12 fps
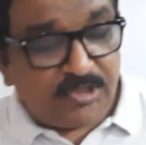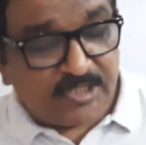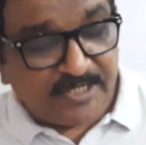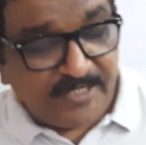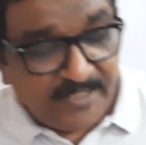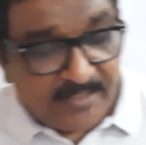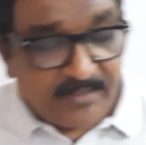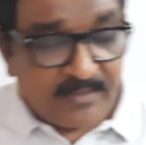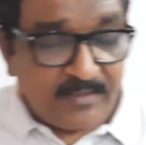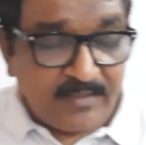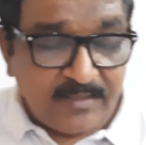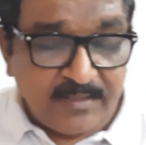
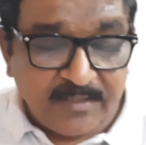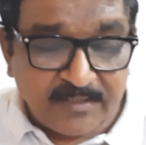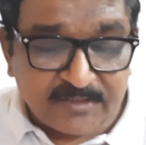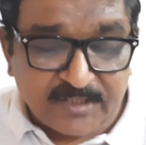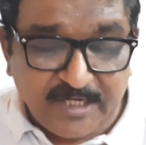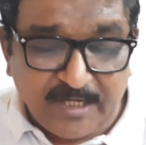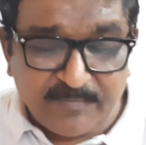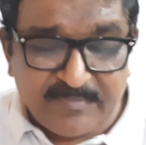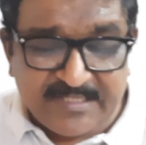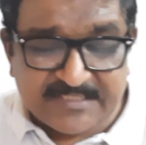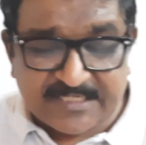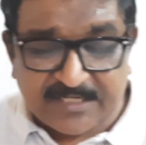Three
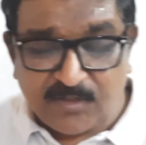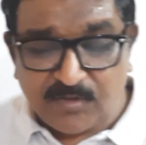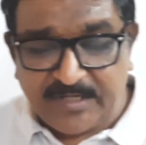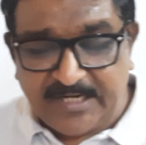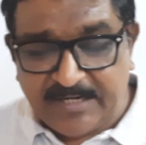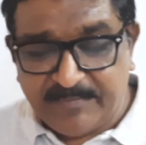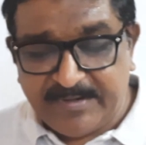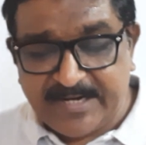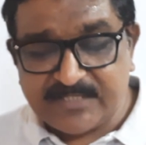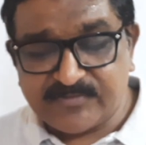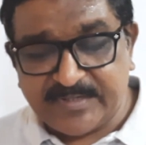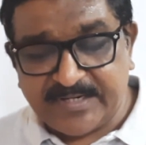of these unknown
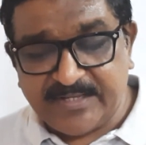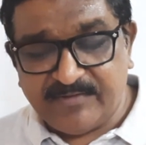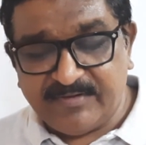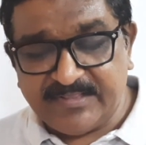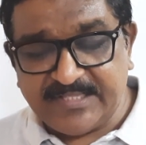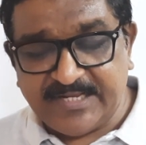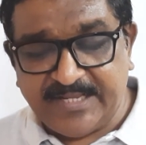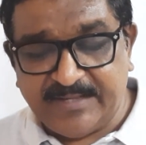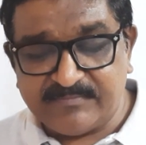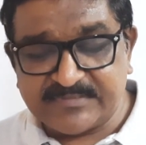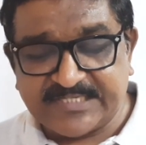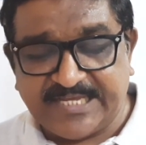elements were given the
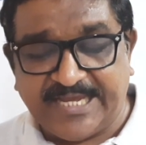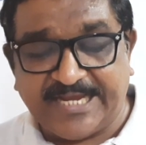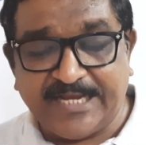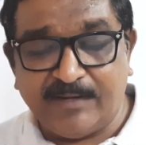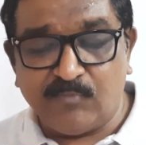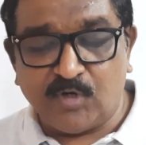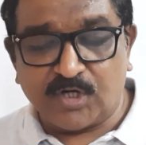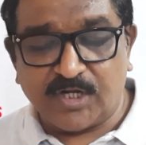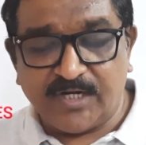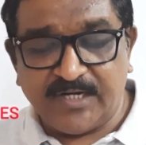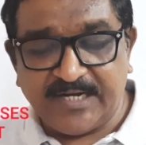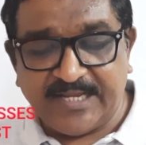names Eka
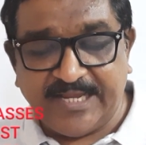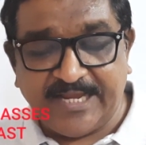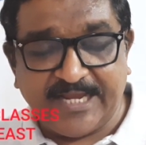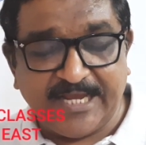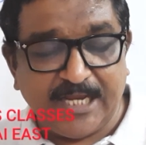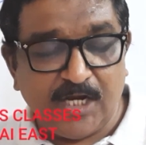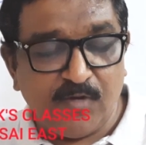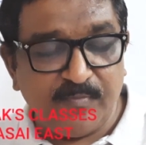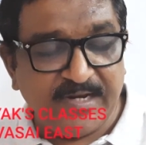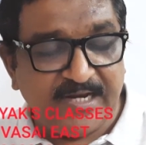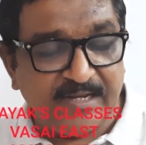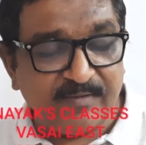boron, Eka
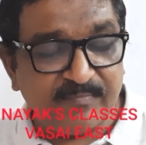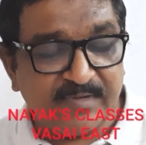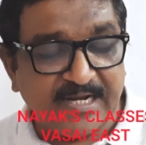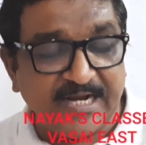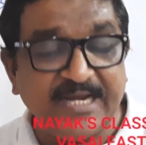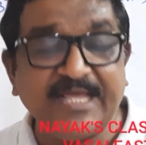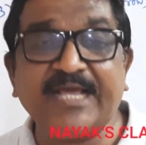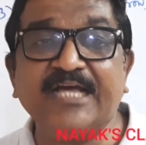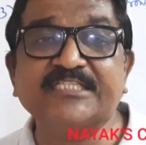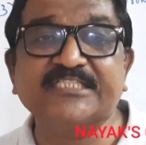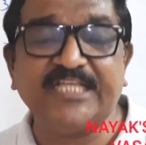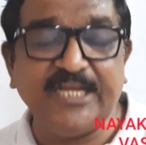aluminium, and
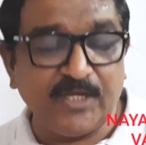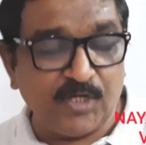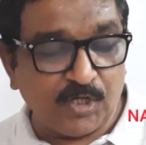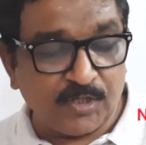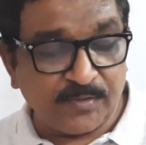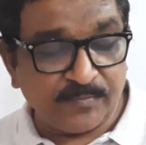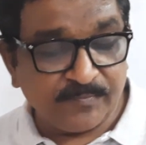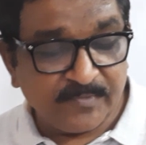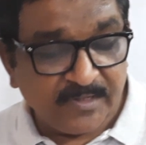Eka silicon.